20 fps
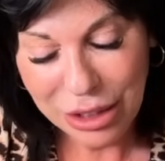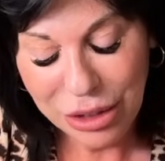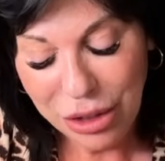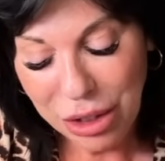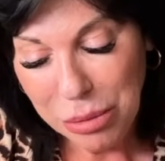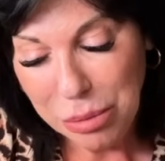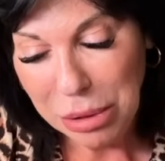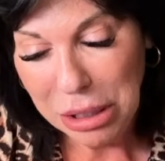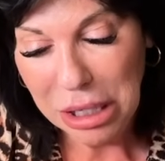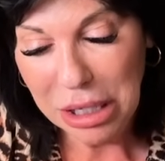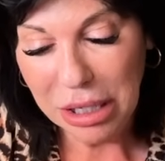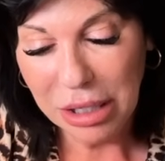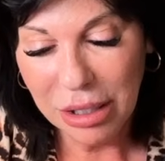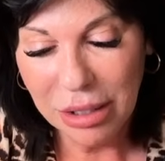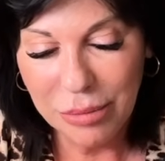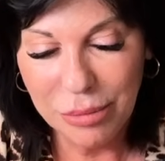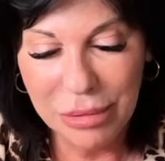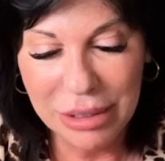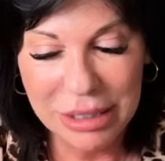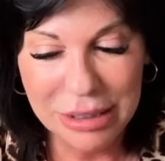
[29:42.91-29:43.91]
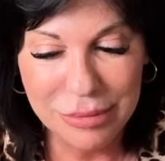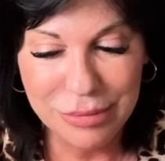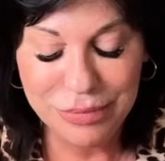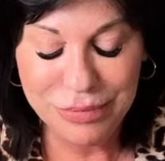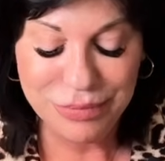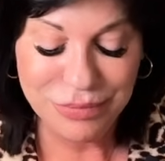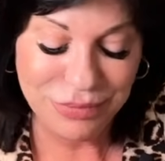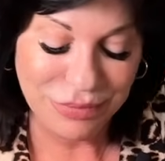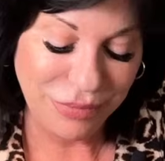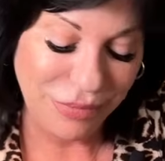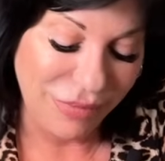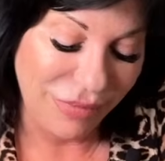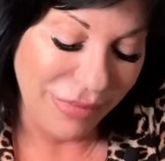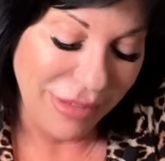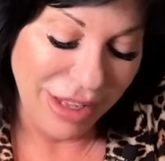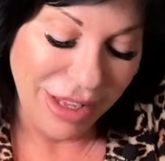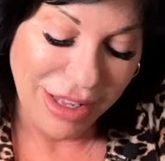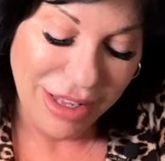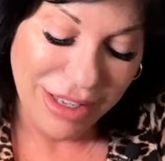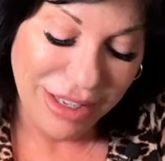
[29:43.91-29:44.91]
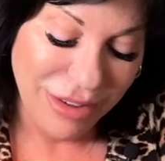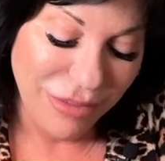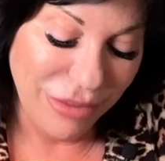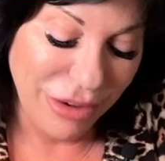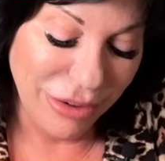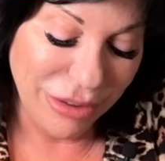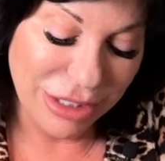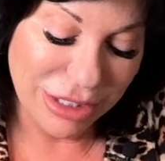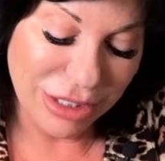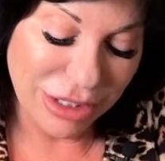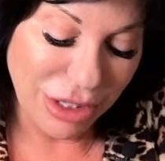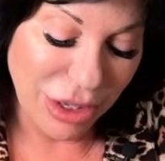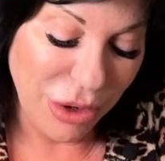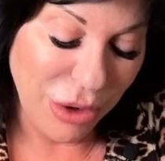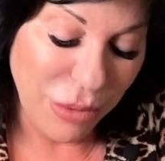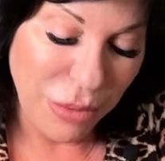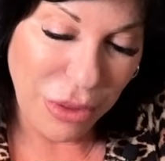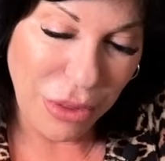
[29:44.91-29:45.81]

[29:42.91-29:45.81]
Could be, but very slow,